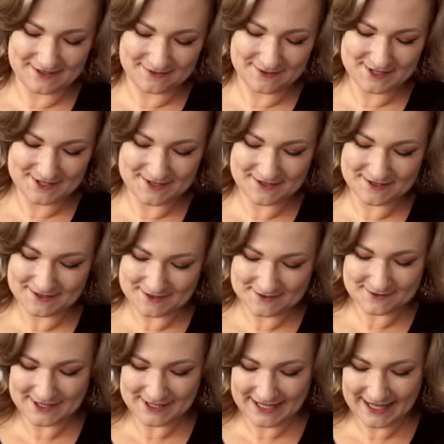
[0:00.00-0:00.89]
Result,
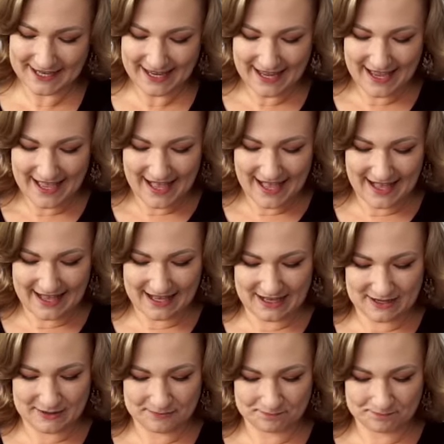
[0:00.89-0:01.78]
really.
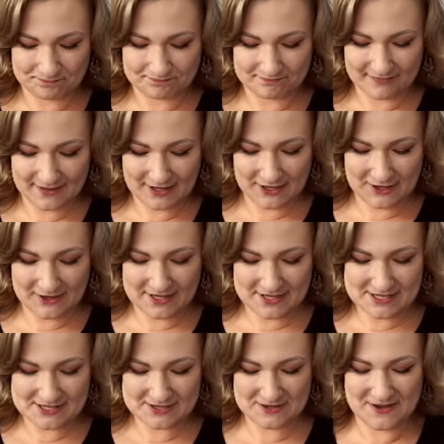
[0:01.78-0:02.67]
Okay,
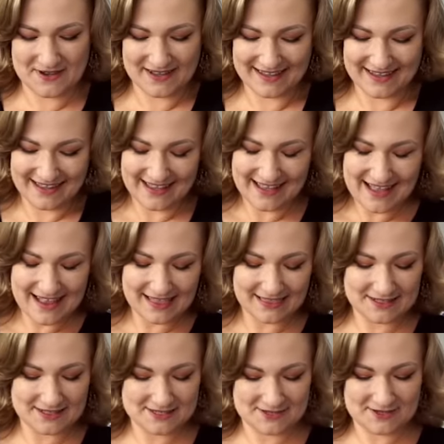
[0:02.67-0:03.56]
so
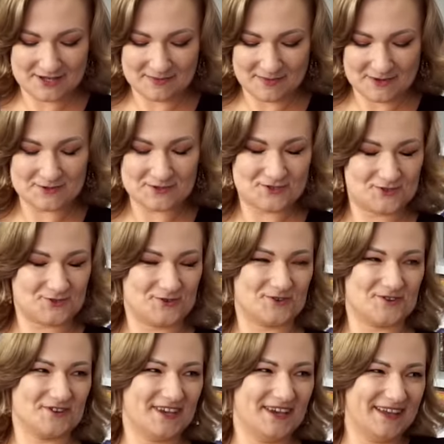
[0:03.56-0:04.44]
let's talk about
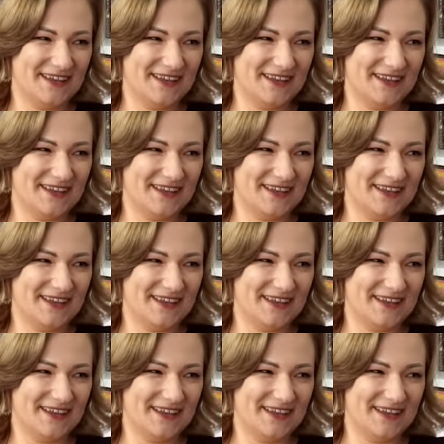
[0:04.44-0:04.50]
Jord.